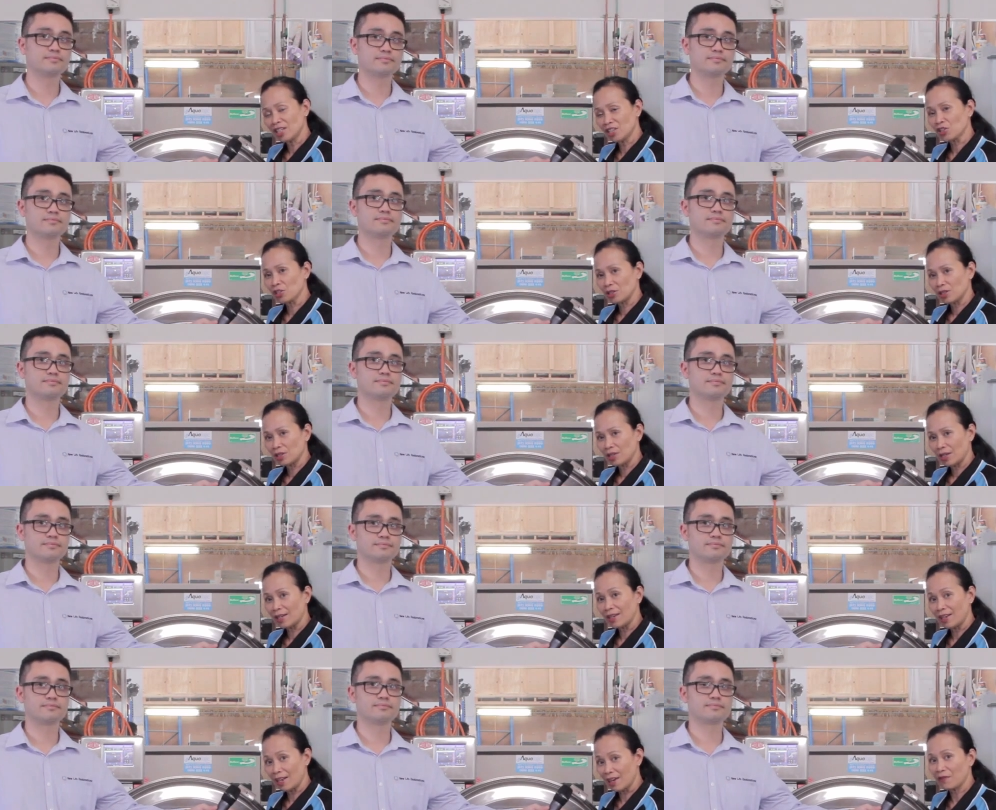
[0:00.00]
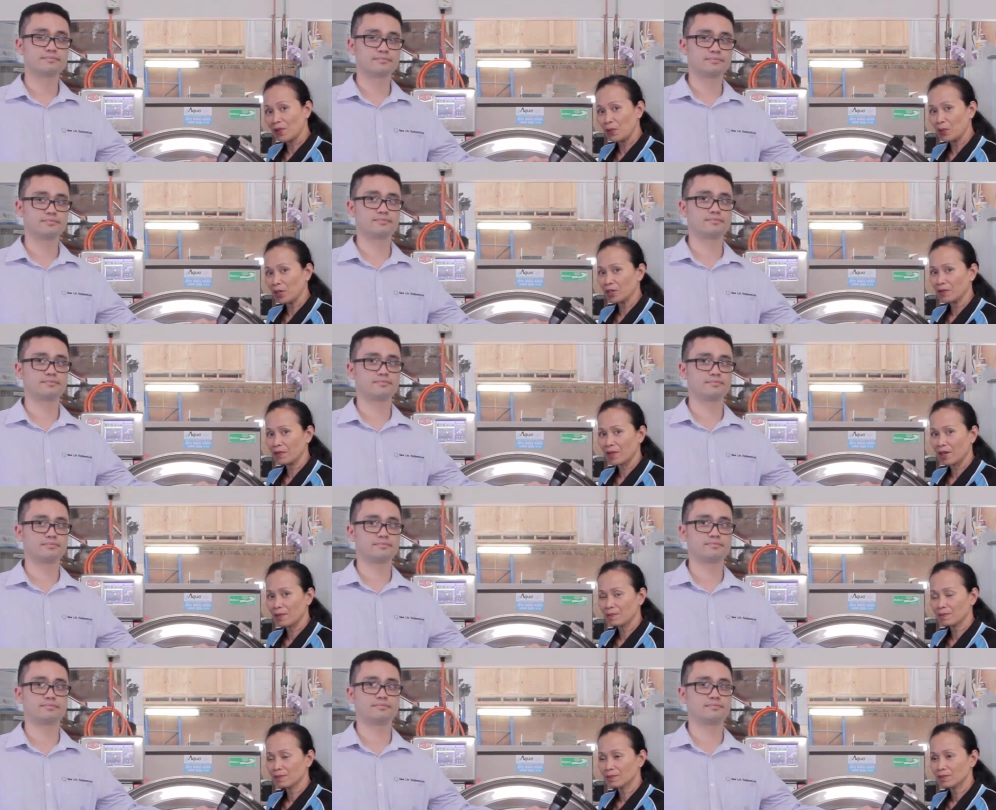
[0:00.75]
Speaker 1: each and every one of
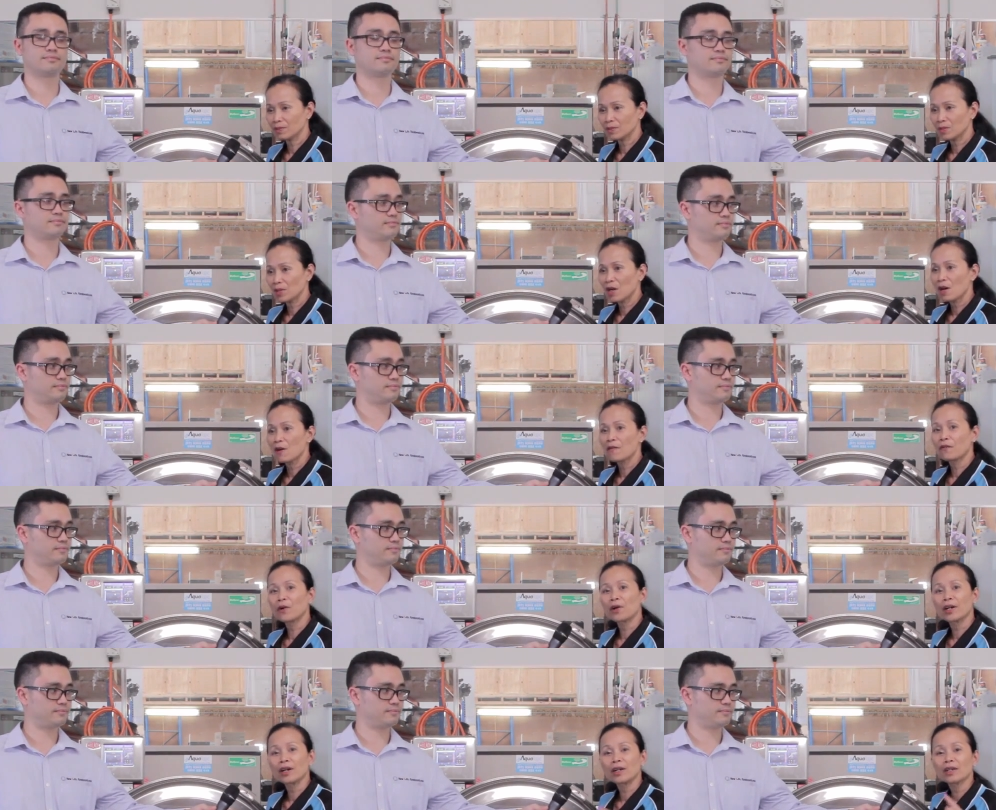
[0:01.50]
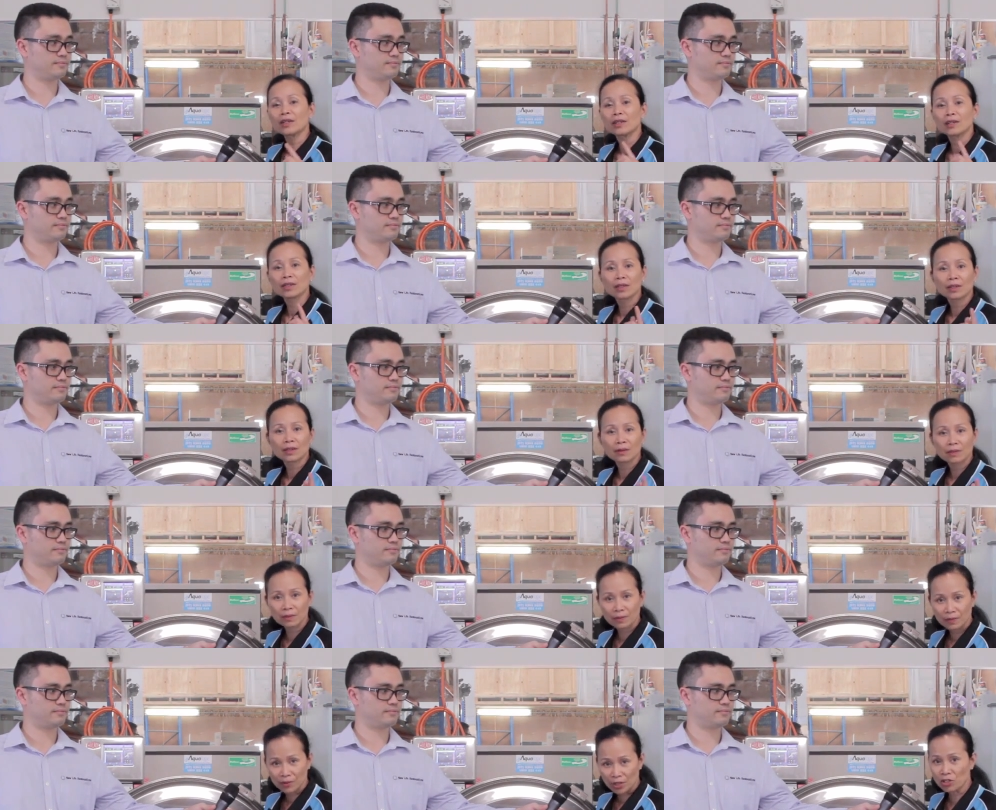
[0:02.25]
them for
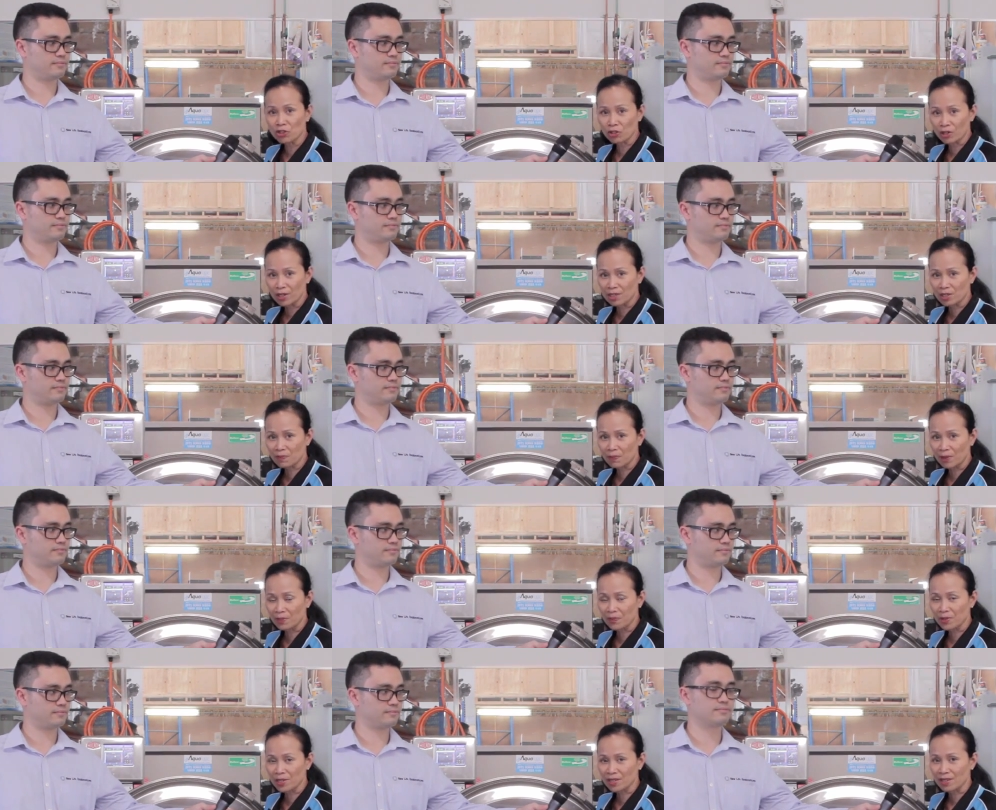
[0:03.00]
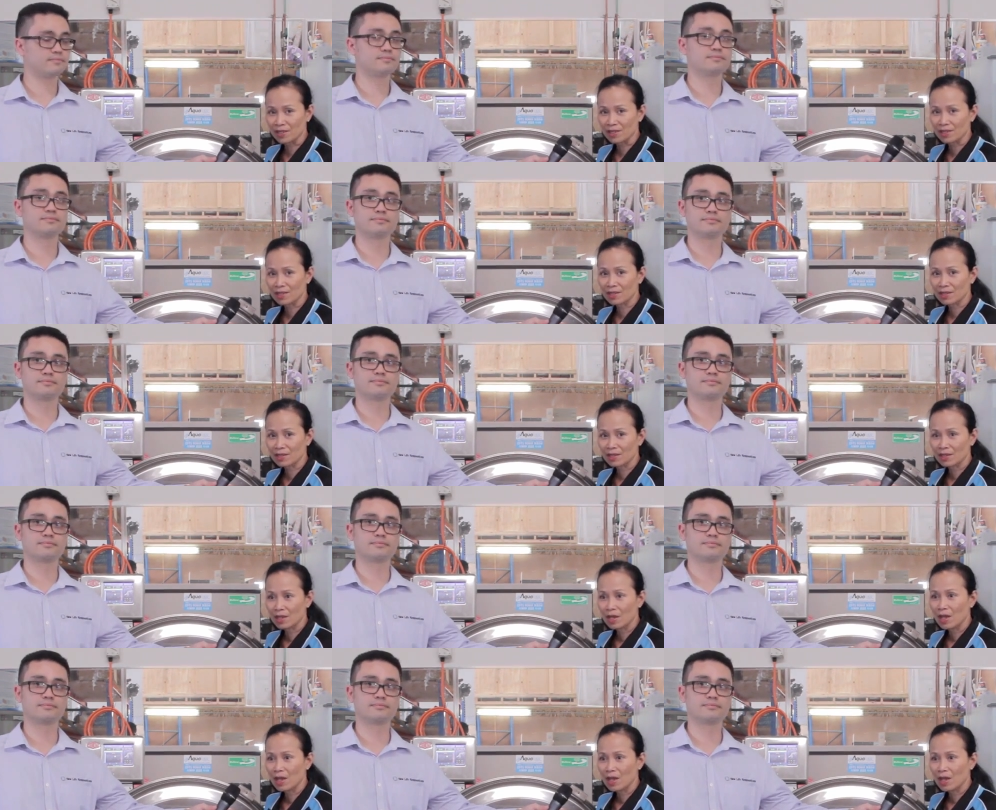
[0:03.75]
insurance purposes.